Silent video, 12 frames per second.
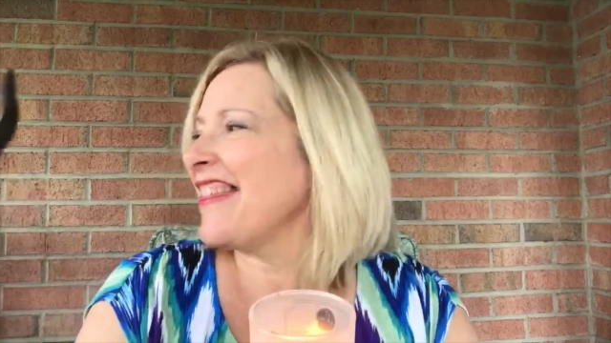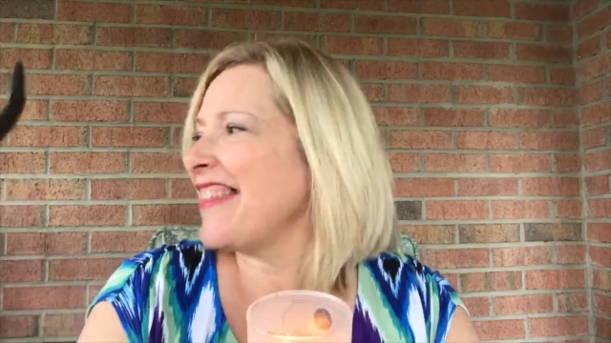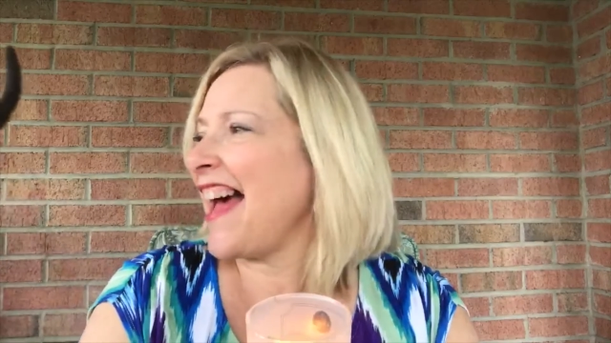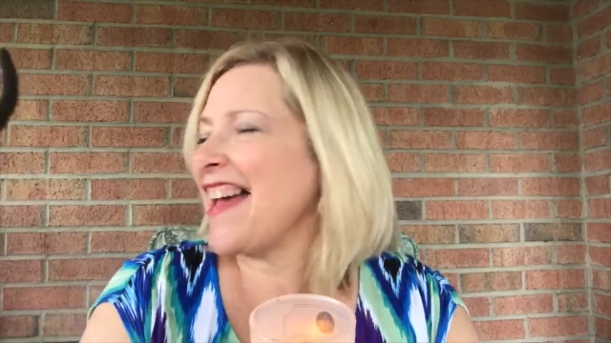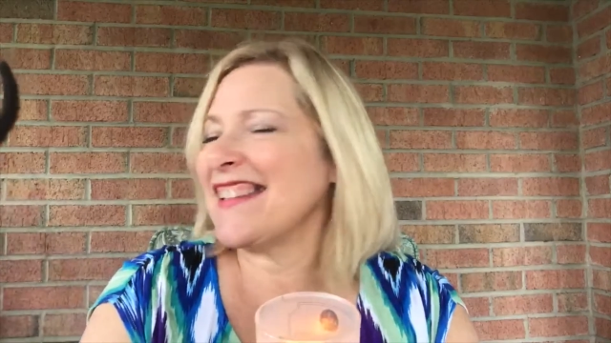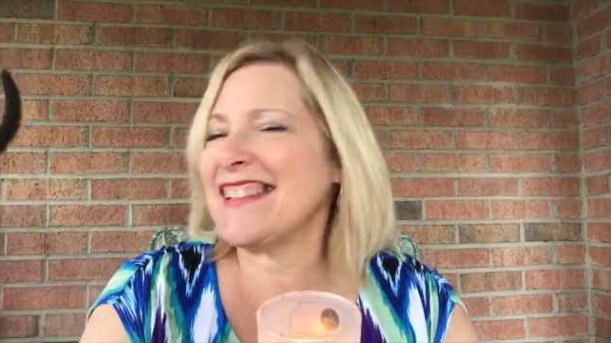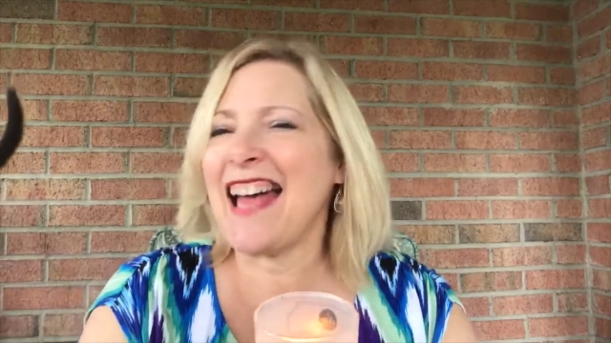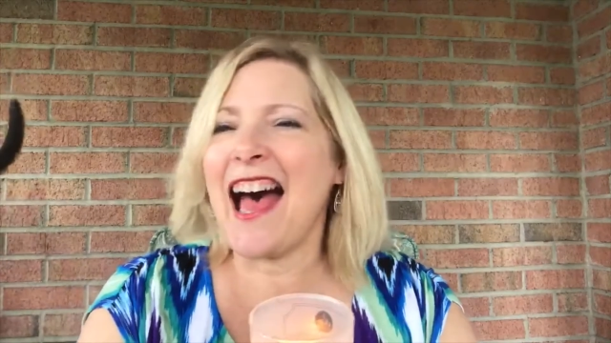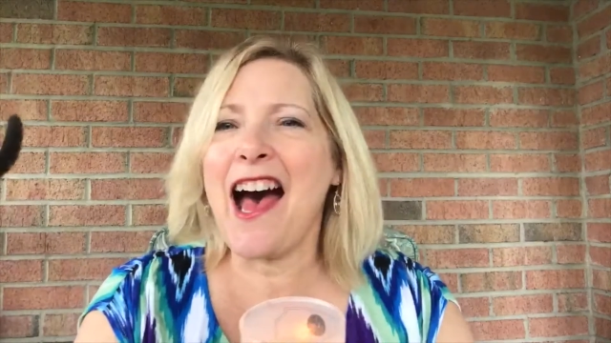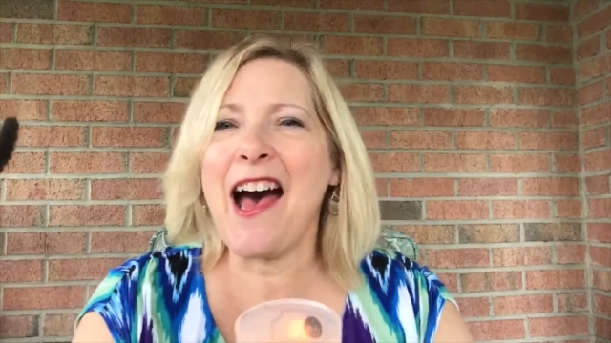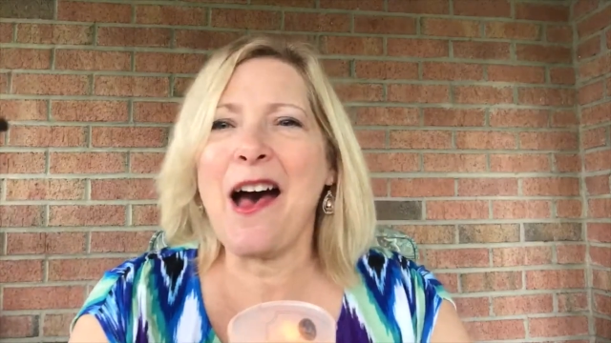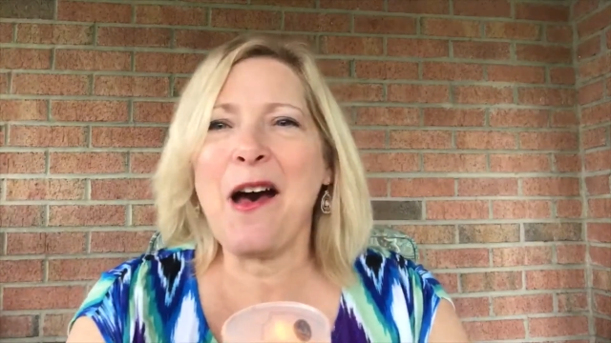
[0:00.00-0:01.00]
That's
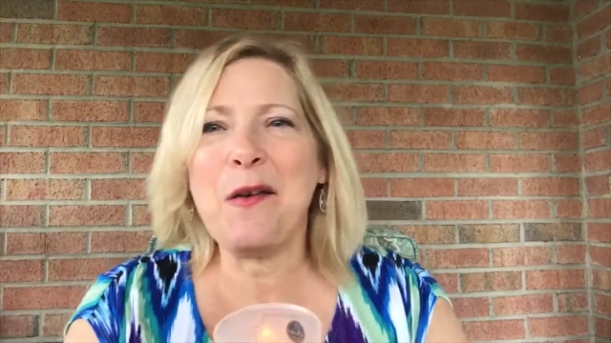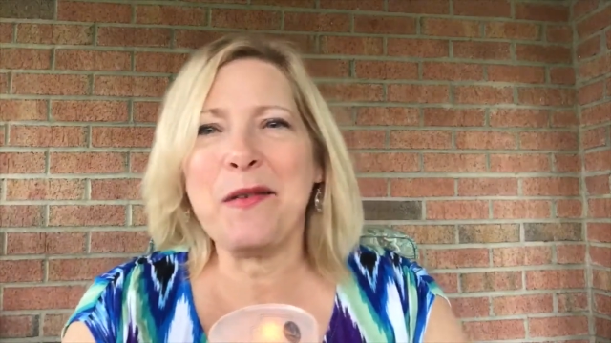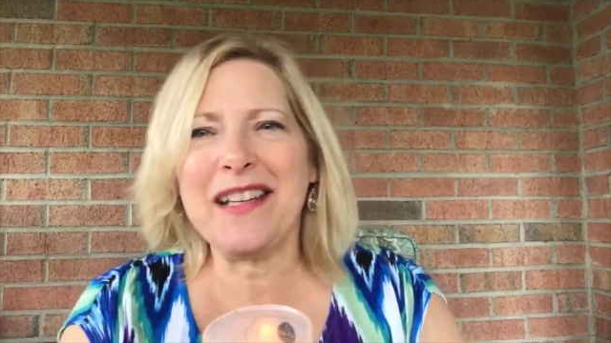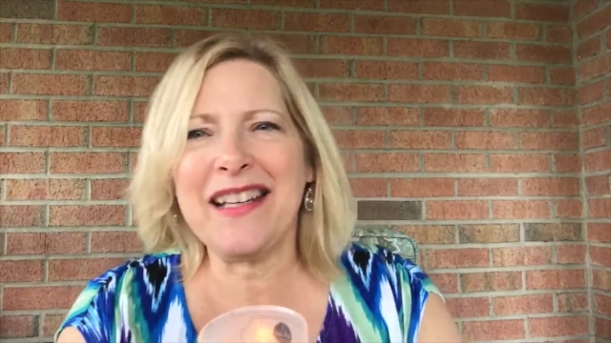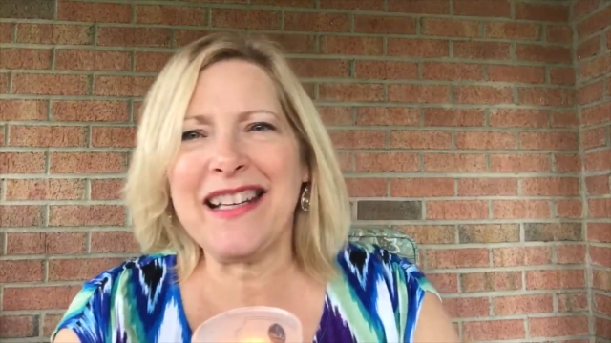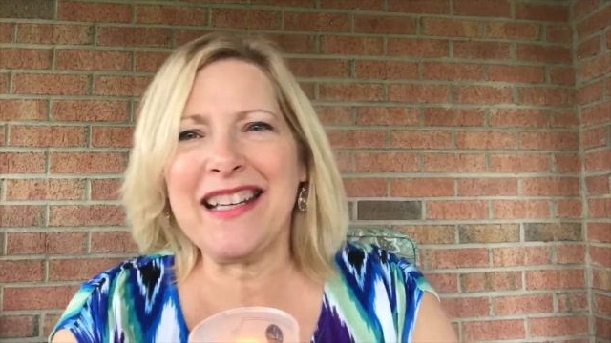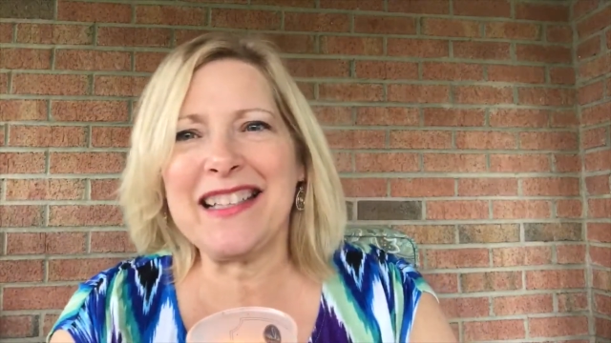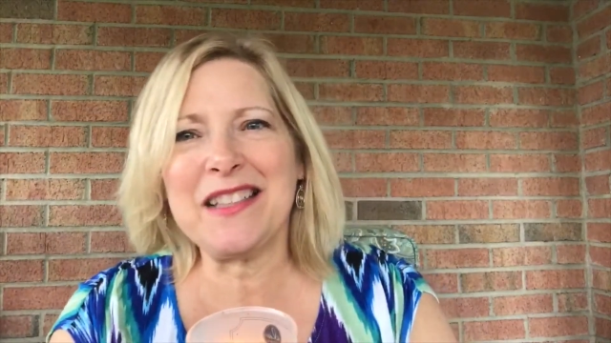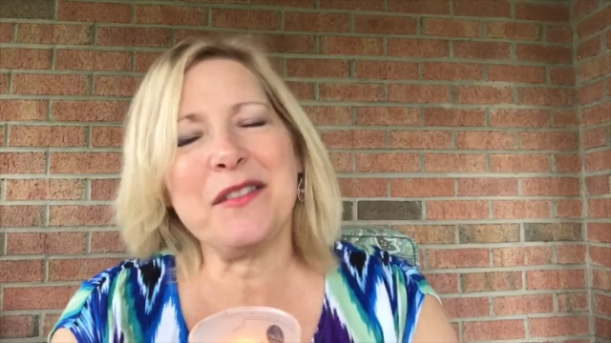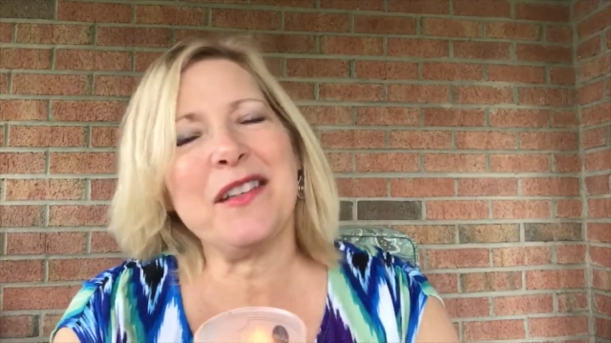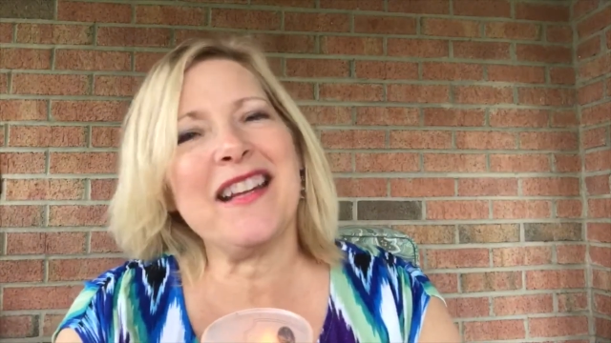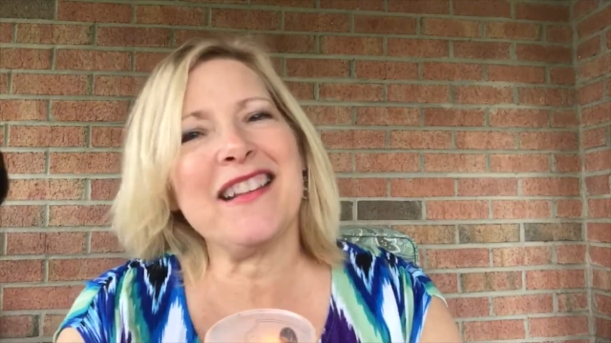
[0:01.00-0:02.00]
how it is
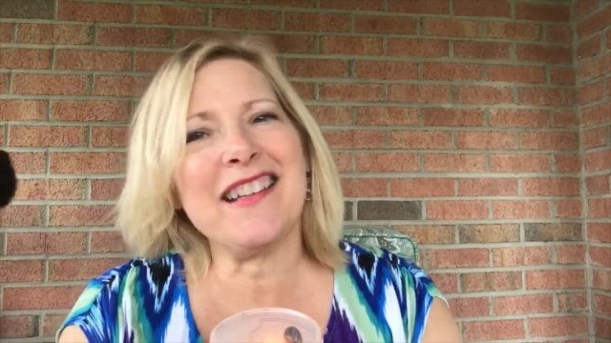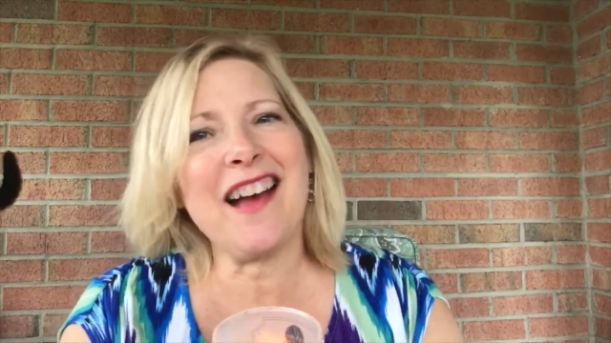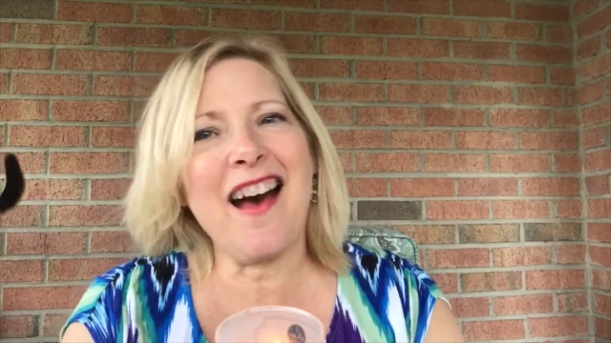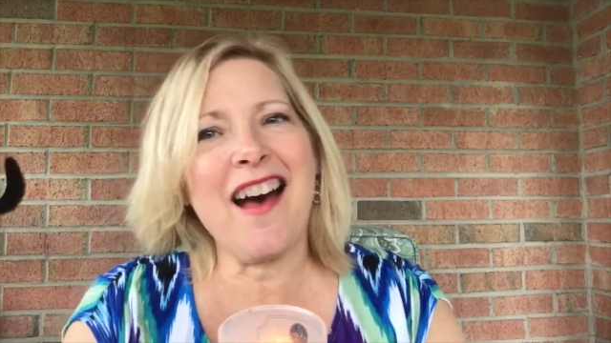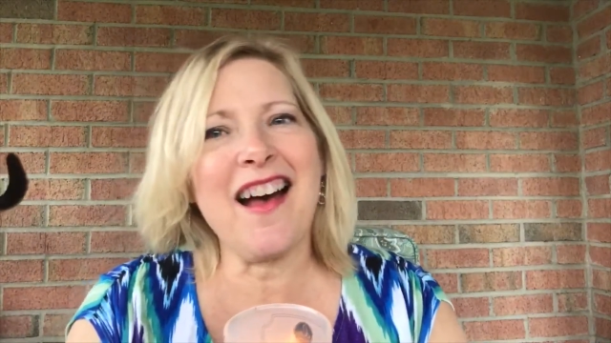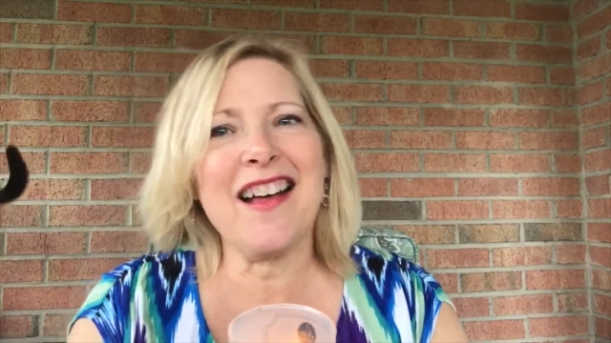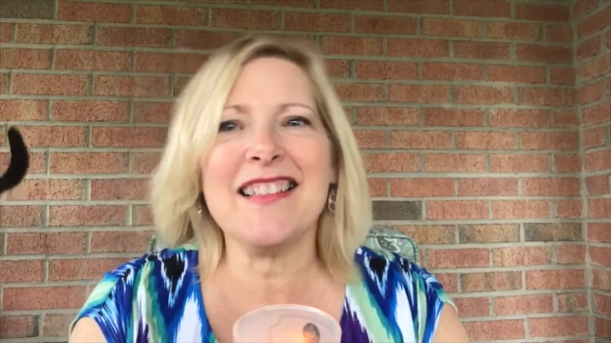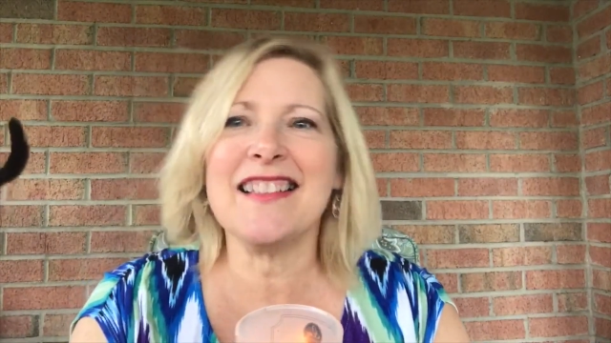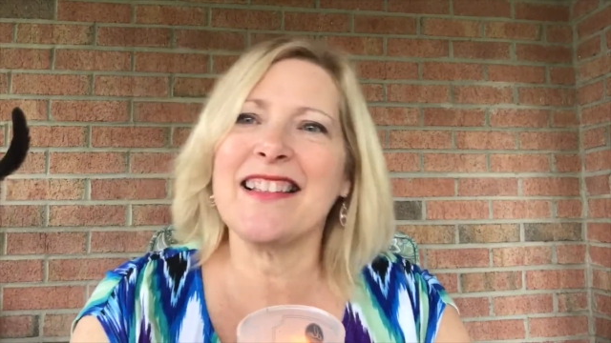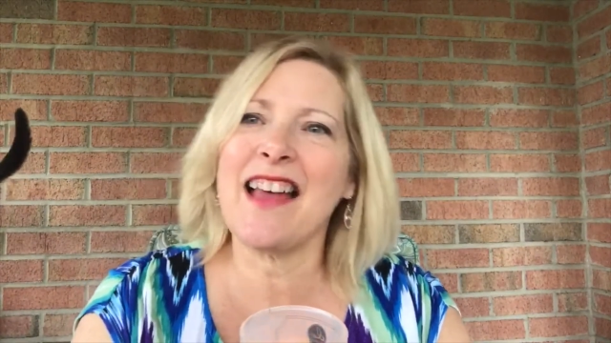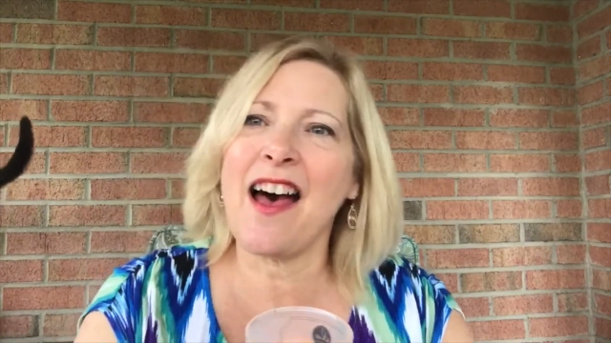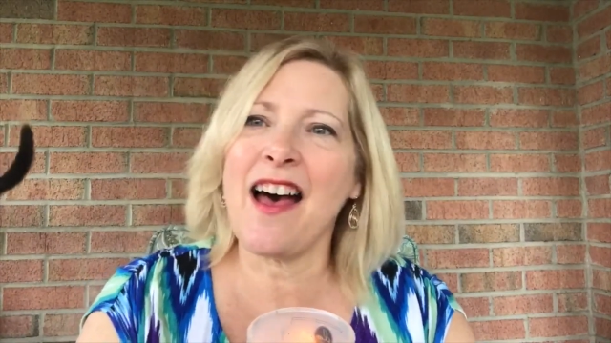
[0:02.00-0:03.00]
with God's
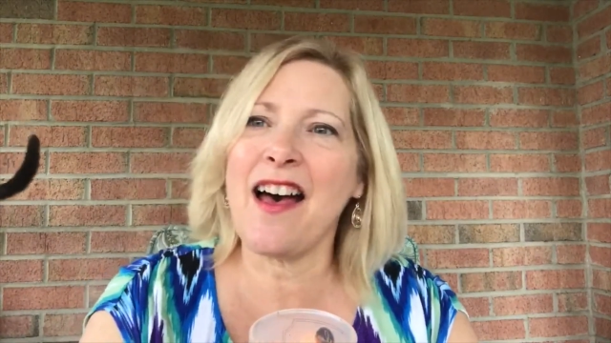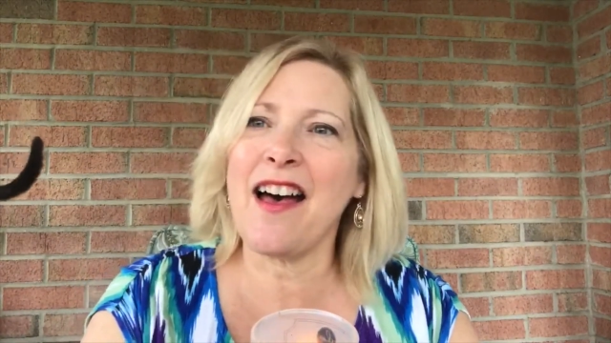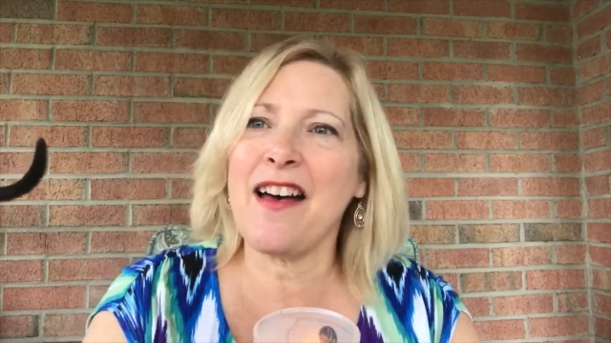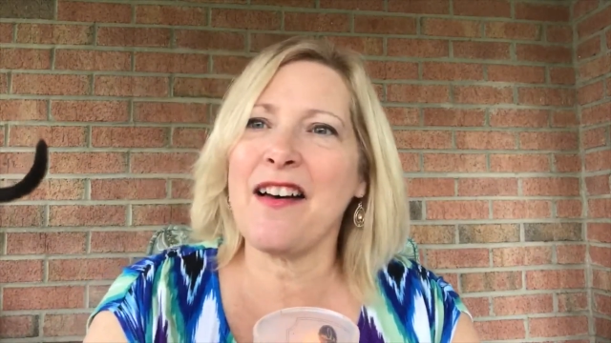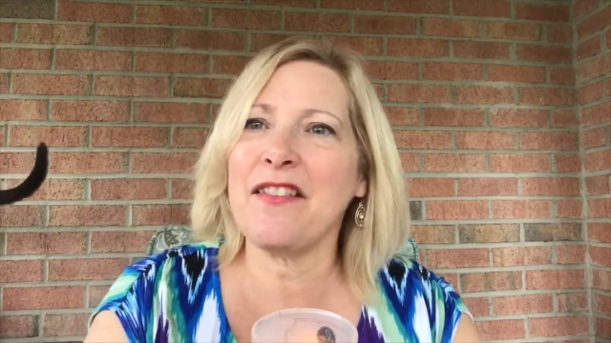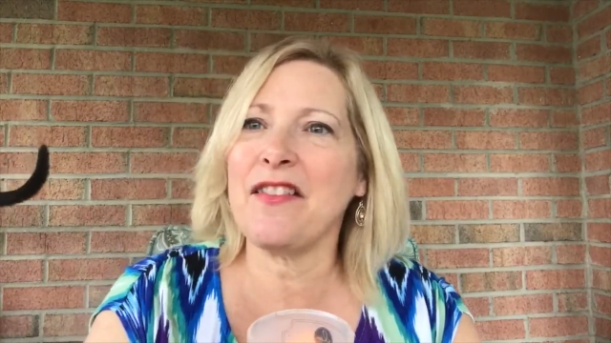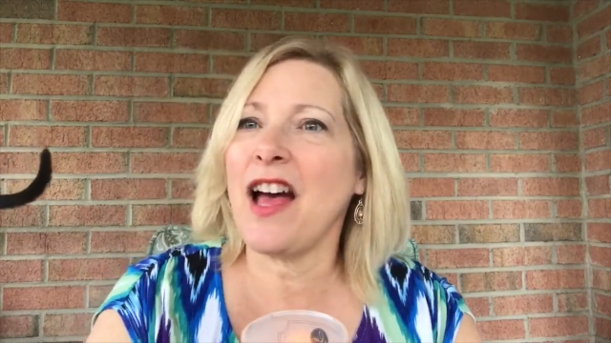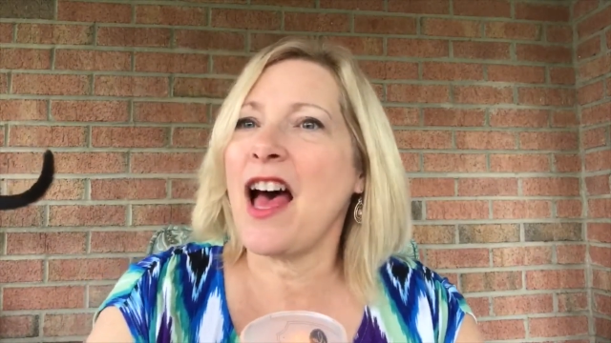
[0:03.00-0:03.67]
love.